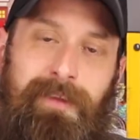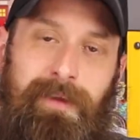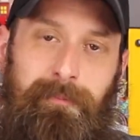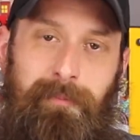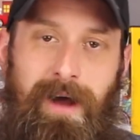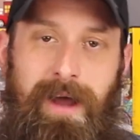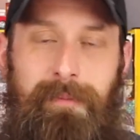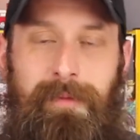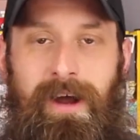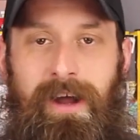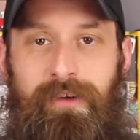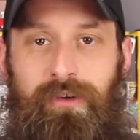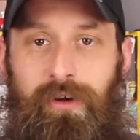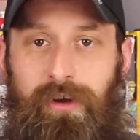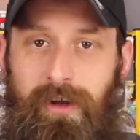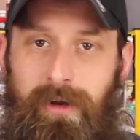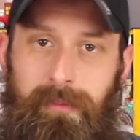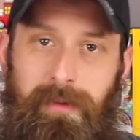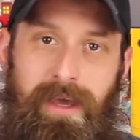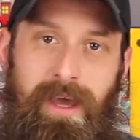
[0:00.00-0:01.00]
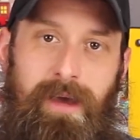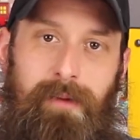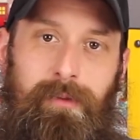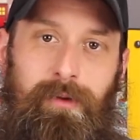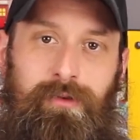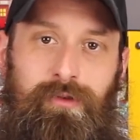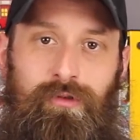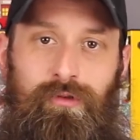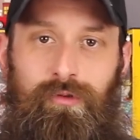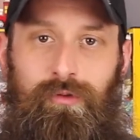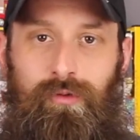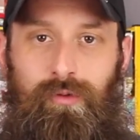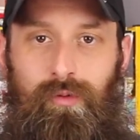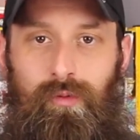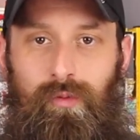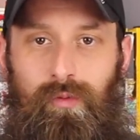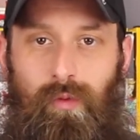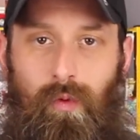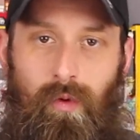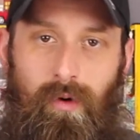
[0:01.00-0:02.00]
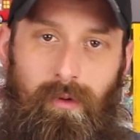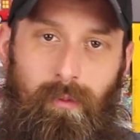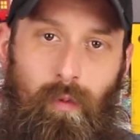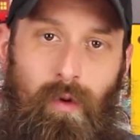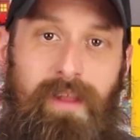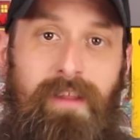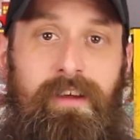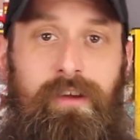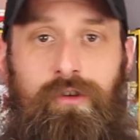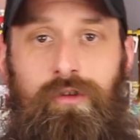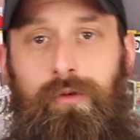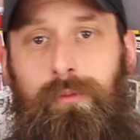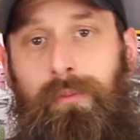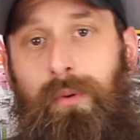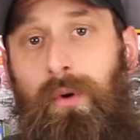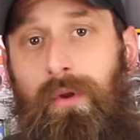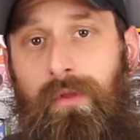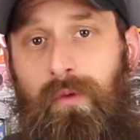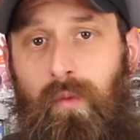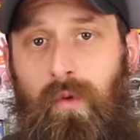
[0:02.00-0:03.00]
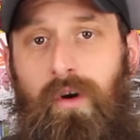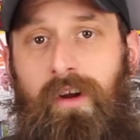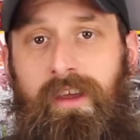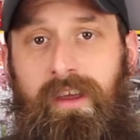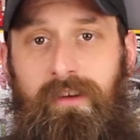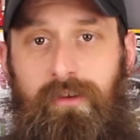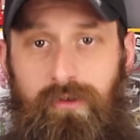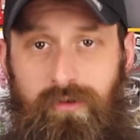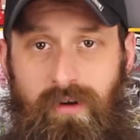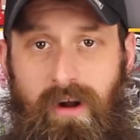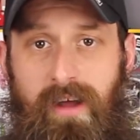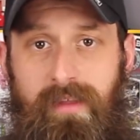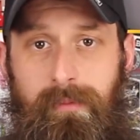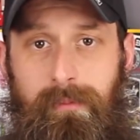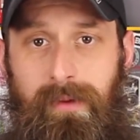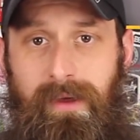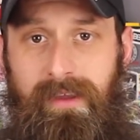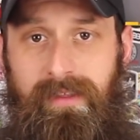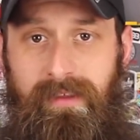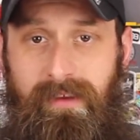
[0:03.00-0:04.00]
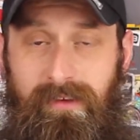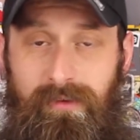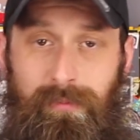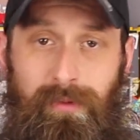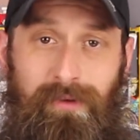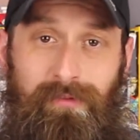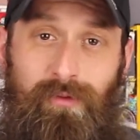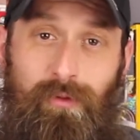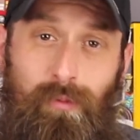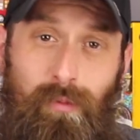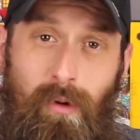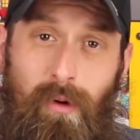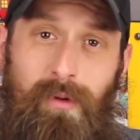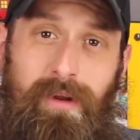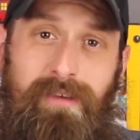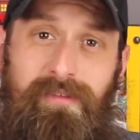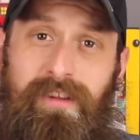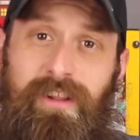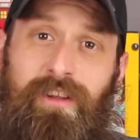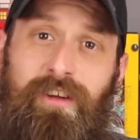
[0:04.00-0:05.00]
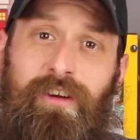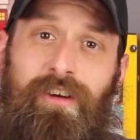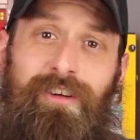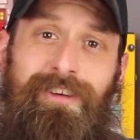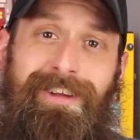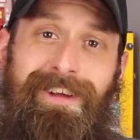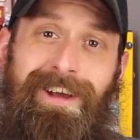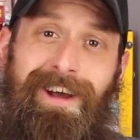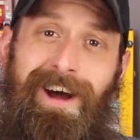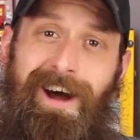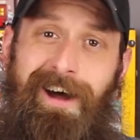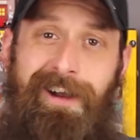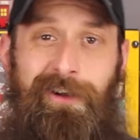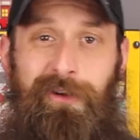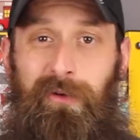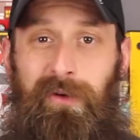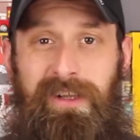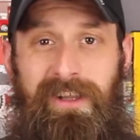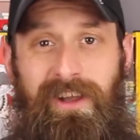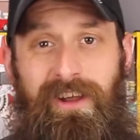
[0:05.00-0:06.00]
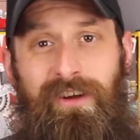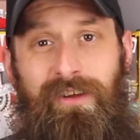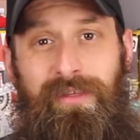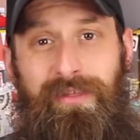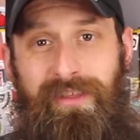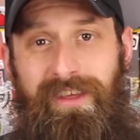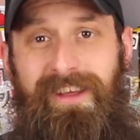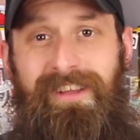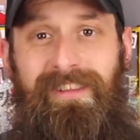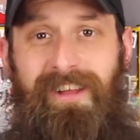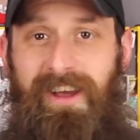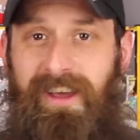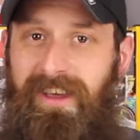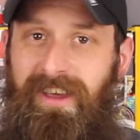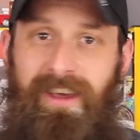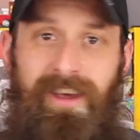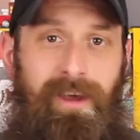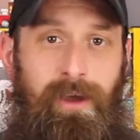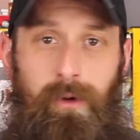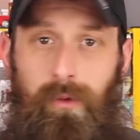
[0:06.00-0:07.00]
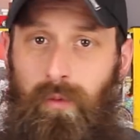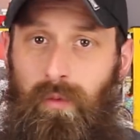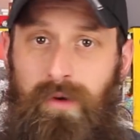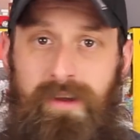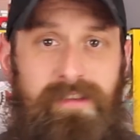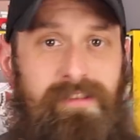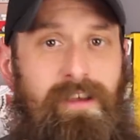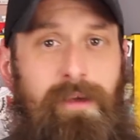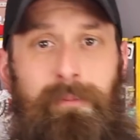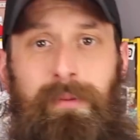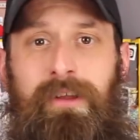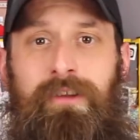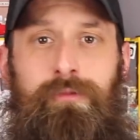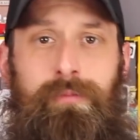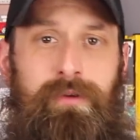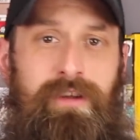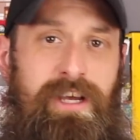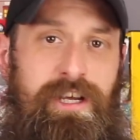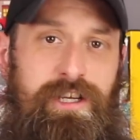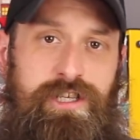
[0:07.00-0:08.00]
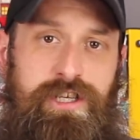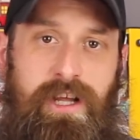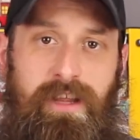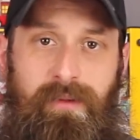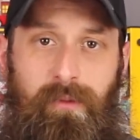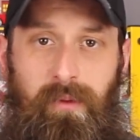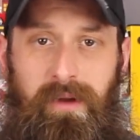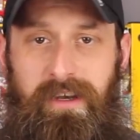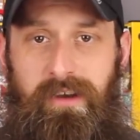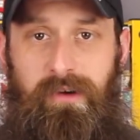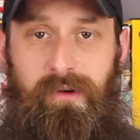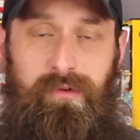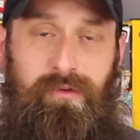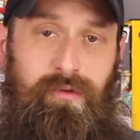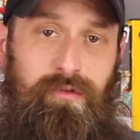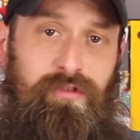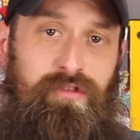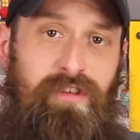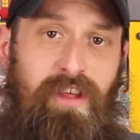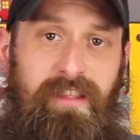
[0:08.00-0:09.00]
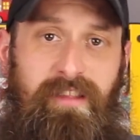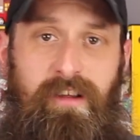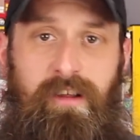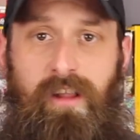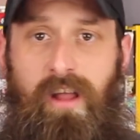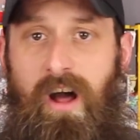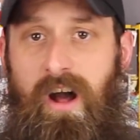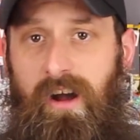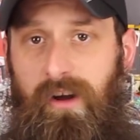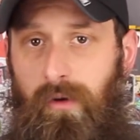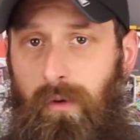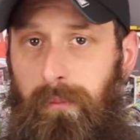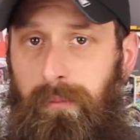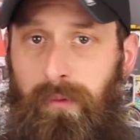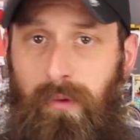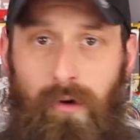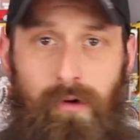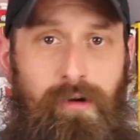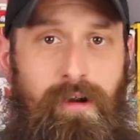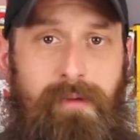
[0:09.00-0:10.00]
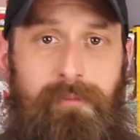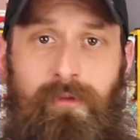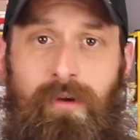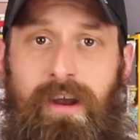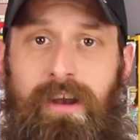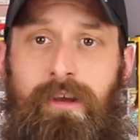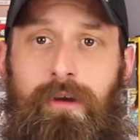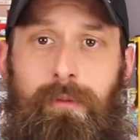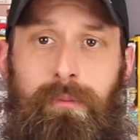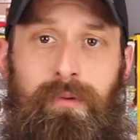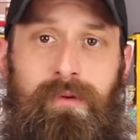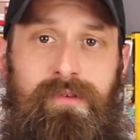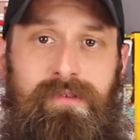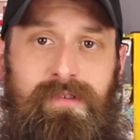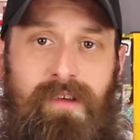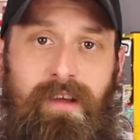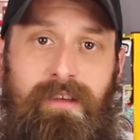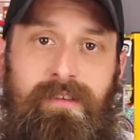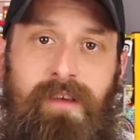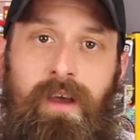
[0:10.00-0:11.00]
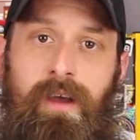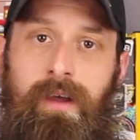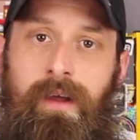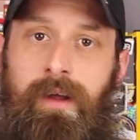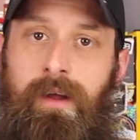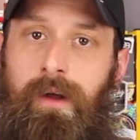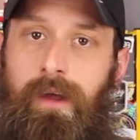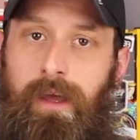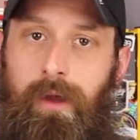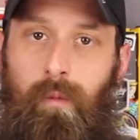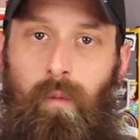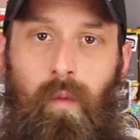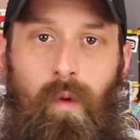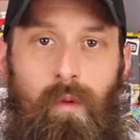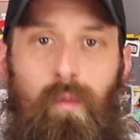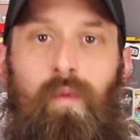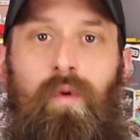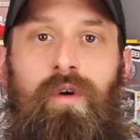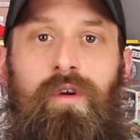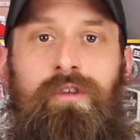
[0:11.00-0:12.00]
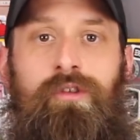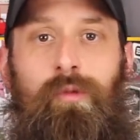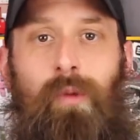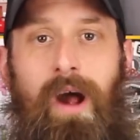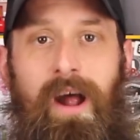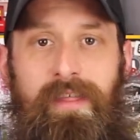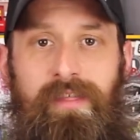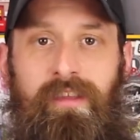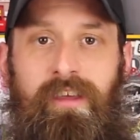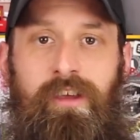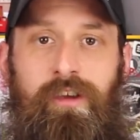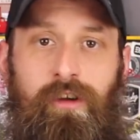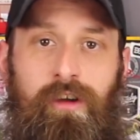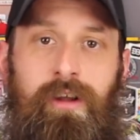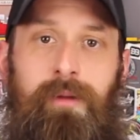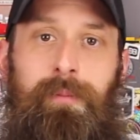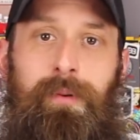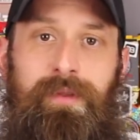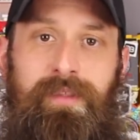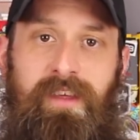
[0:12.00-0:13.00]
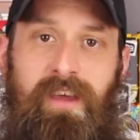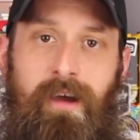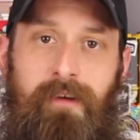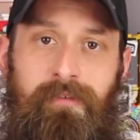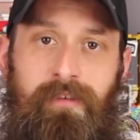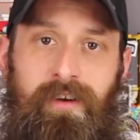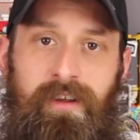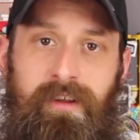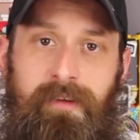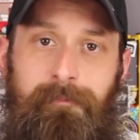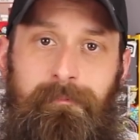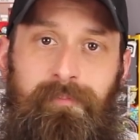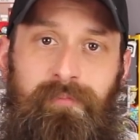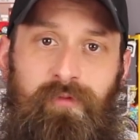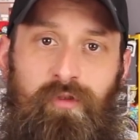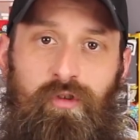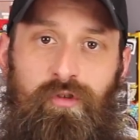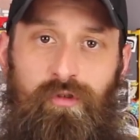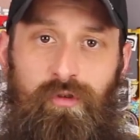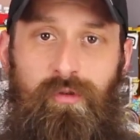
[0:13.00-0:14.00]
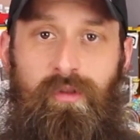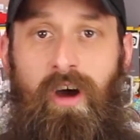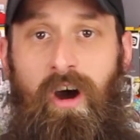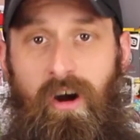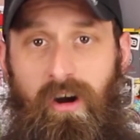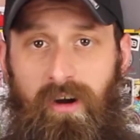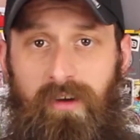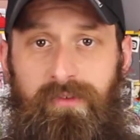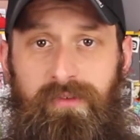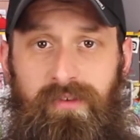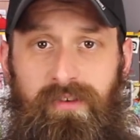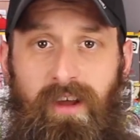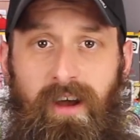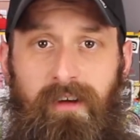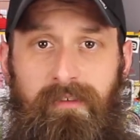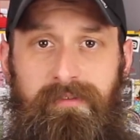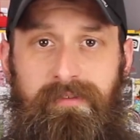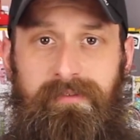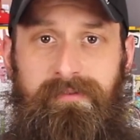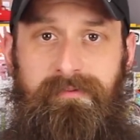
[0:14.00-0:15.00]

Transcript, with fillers: in my mind, you're going to be able to or willing to put the work in to try the big things. But if you won't even learn how to do a little thing like reset pinch protection on the windows or set the clock or program radio presets, in what world do I think you're going to put the effort in to do the hard stuff?